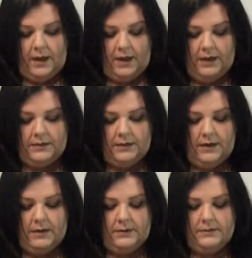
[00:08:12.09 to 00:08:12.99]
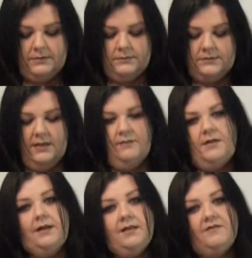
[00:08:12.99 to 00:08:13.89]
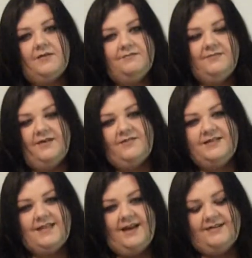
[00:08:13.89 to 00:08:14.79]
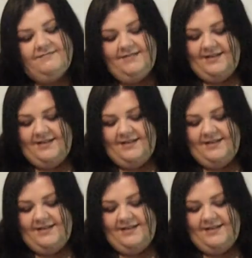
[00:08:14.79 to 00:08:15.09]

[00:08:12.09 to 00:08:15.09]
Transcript: and tell him that I love him wherever he's at.